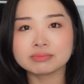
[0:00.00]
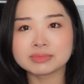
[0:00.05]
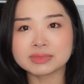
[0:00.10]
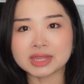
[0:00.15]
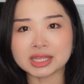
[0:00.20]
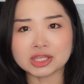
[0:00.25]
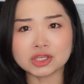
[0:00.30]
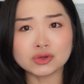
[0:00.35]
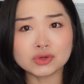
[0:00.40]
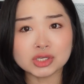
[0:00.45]

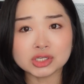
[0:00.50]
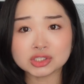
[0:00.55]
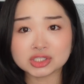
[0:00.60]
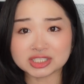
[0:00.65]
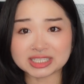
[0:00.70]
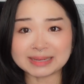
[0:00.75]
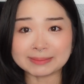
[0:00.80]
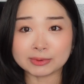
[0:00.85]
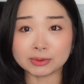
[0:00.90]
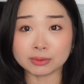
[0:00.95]
You could
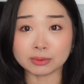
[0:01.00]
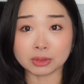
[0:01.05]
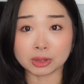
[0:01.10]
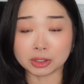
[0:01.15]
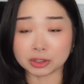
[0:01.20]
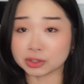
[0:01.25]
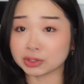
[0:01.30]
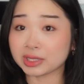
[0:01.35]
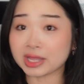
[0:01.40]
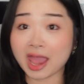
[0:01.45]
sample
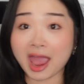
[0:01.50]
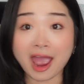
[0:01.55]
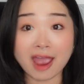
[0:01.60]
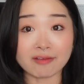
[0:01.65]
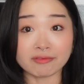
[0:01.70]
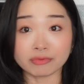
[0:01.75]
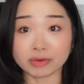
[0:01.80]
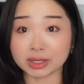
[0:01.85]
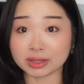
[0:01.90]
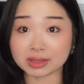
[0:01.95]
literally
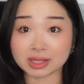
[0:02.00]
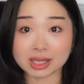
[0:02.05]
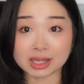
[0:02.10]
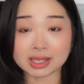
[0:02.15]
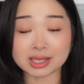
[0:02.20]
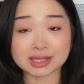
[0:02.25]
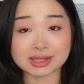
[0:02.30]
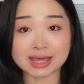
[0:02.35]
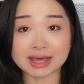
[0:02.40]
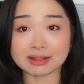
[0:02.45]

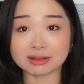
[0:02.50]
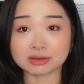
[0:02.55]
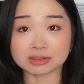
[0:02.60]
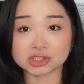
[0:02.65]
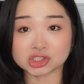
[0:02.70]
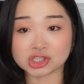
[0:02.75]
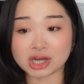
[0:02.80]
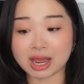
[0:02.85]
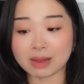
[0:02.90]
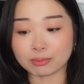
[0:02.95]
everything in that little
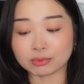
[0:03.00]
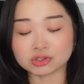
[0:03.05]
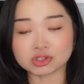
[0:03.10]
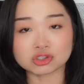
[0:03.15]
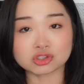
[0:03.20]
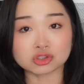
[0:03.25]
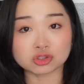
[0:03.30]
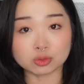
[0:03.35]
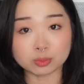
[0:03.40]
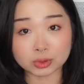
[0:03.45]
shop, which
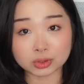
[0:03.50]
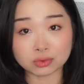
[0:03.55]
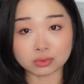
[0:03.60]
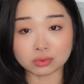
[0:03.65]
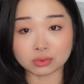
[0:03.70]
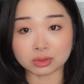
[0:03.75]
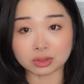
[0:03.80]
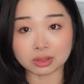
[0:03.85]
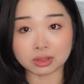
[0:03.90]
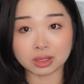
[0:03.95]
is super
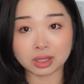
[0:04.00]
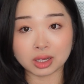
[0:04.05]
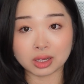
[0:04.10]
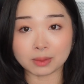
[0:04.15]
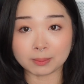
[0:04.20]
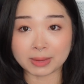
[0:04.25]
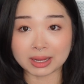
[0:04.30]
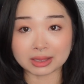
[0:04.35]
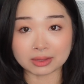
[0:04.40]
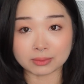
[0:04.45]
cool,
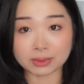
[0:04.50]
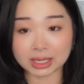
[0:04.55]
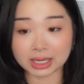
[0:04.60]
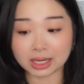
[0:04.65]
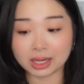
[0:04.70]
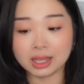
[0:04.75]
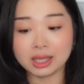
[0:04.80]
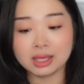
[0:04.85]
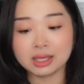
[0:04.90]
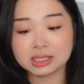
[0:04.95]
by the way.
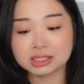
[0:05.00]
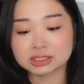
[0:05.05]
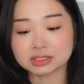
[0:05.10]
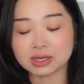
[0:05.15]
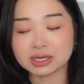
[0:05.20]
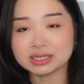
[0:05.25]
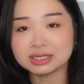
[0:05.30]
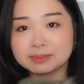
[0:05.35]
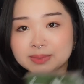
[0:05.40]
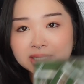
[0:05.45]
So
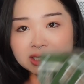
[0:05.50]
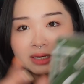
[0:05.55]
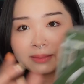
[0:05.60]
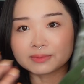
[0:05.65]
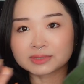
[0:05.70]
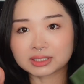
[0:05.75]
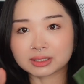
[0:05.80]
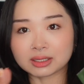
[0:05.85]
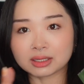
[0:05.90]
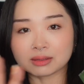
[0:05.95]
I did pick up
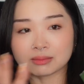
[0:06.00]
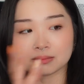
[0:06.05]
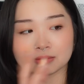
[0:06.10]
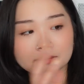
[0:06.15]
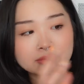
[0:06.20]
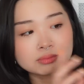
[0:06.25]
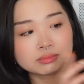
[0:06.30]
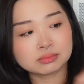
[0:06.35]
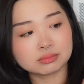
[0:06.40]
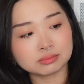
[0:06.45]
some
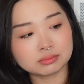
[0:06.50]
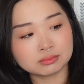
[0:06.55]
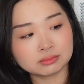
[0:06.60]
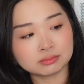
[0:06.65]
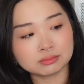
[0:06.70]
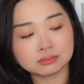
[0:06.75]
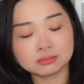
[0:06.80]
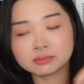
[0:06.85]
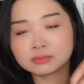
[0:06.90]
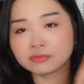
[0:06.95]

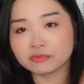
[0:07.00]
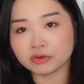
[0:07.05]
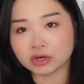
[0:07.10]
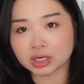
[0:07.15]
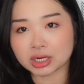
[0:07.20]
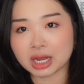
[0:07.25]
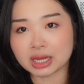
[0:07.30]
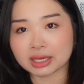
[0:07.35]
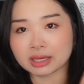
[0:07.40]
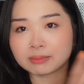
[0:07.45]

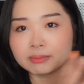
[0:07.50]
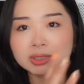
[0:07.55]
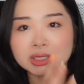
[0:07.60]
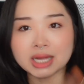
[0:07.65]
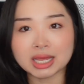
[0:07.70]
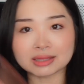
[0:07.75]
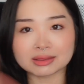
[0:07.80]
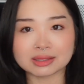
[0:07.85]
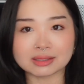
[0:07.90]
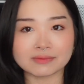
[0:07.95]
furikake, but
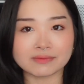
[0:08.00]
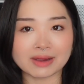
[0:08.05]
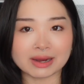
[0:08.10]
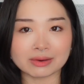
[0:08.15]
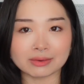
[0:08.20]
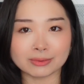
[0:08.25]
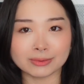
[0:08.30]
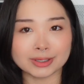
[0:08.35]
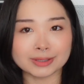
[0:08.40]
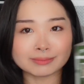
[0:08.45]
not the
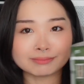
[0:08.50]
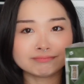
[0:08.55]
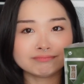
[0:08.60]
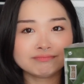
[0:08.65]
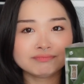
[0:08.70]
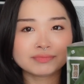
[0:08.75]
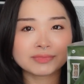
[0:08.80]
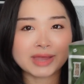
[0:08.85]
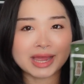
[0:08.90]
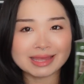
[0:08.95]
viral one.
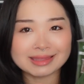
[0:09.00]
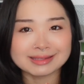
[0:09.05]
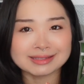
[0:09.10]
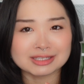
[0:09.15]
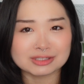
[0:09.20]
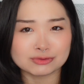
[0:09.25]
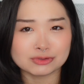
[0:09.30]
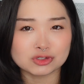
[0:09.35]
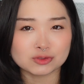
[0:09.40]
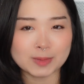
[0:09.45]
I think
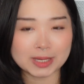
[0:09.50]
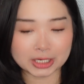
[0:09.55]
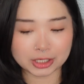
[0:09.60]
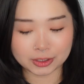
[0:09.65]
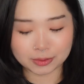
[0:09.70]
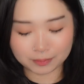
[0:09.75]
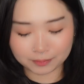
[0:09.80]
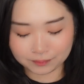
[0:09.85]
this one is better.